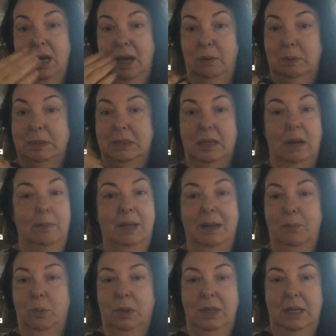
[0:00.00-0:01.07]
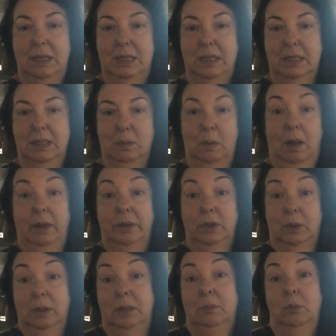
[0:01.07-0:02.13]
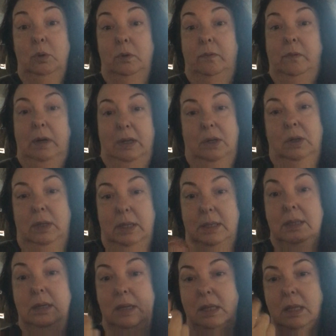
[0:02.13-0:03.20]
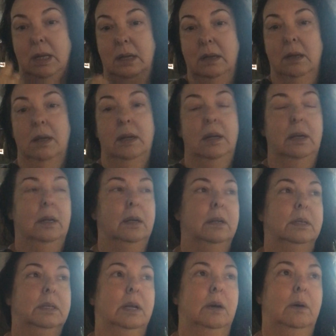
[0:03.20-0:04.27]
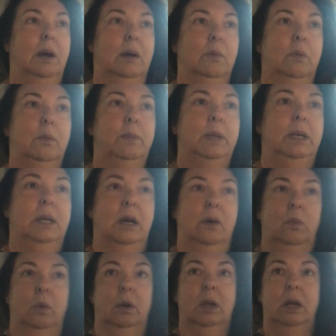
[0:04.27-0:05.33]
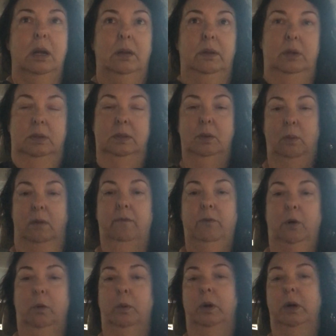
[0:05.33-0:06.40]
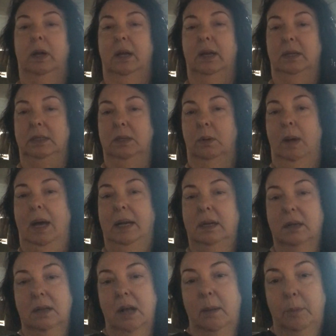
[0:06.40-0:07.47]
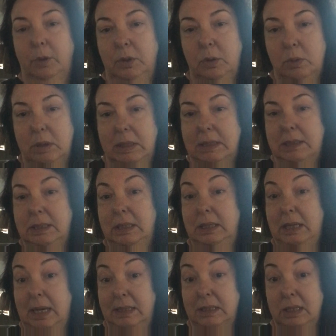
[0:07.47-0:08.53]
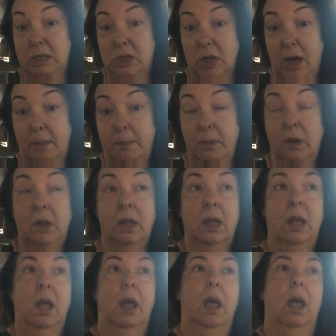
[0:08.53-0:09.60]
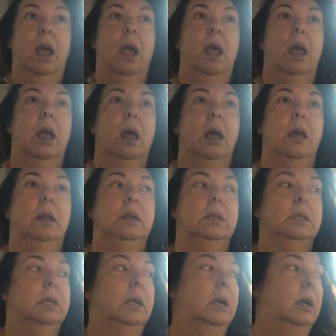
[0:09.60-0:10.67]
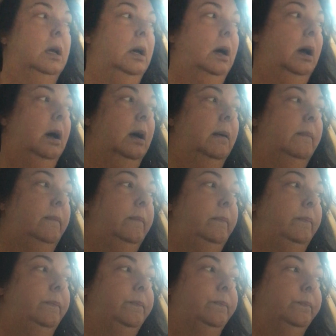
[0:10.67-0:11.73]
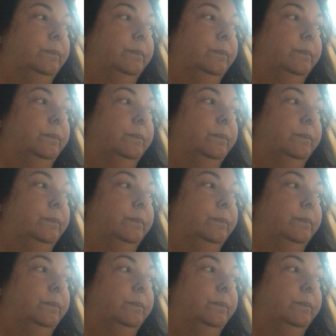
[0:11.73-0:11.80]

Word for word: I was coming up with ideas while during the move when I couldn't get to anything. So I will be now working on those going forward. I also added a couple new things to the Etsy shop and um,